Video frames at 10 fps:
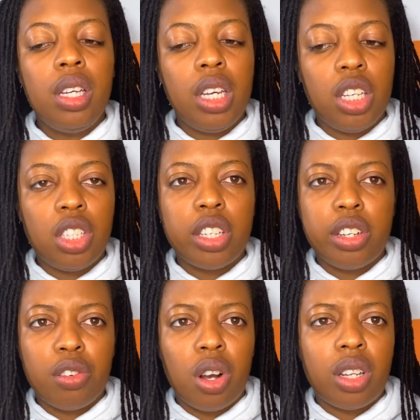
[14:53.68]
in
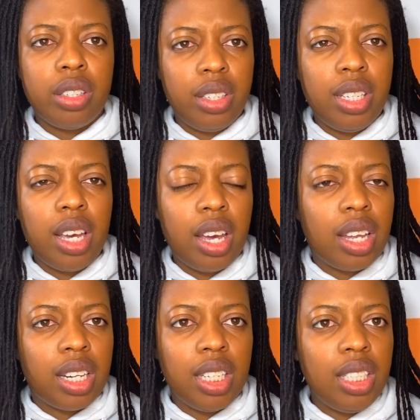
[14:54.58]
general. Yeah,
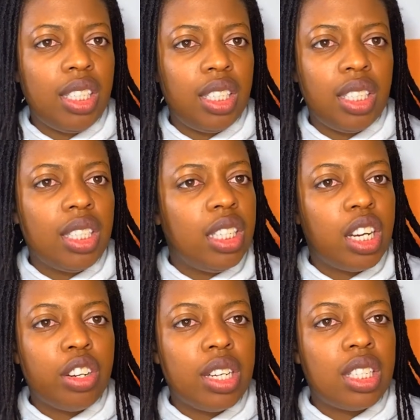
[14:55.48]

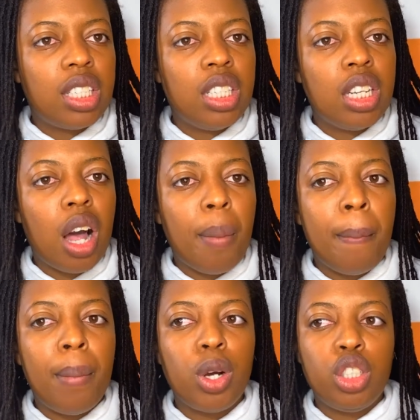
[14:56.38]
there is not
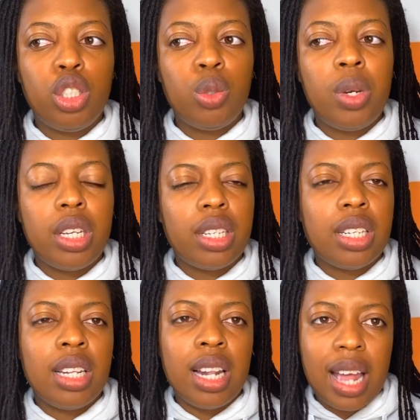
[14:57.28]
much to it.
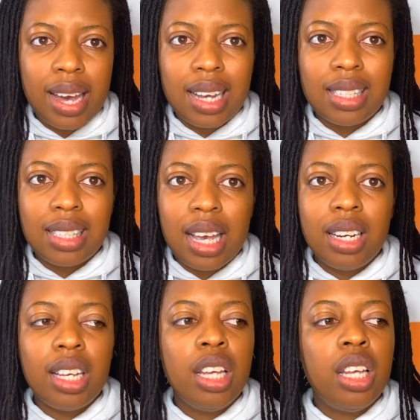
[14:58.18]
Like I
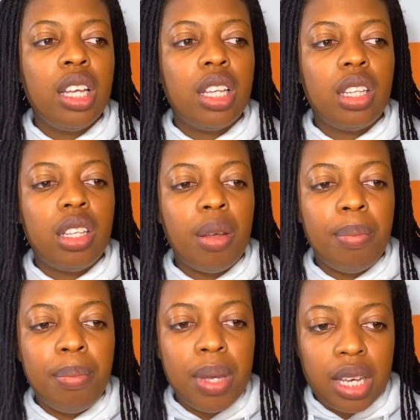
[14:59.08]
said, the
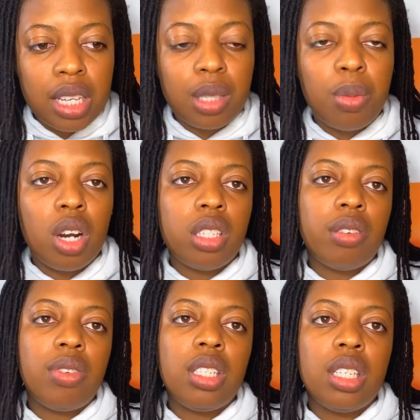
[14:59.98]
biggest part
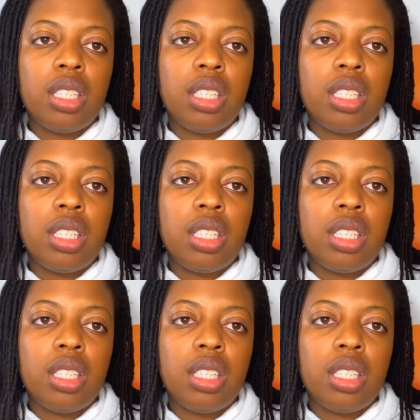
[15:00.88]
of it is